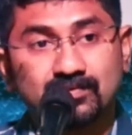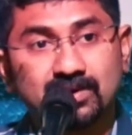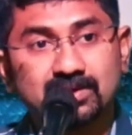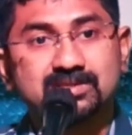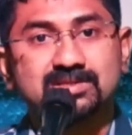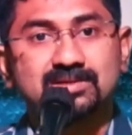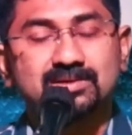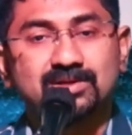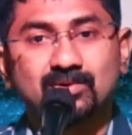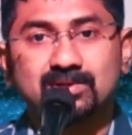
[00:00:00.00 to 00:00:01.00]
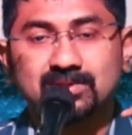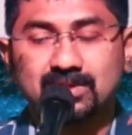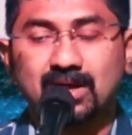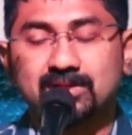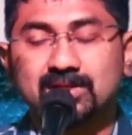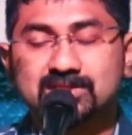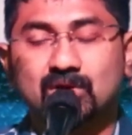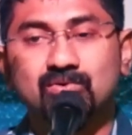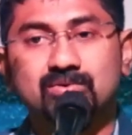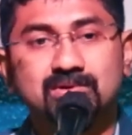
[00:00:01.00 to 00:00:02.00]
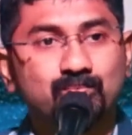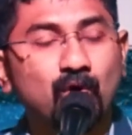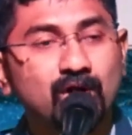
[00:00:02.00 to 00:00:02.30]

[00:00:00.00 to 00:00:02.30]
the worst you know the, that's how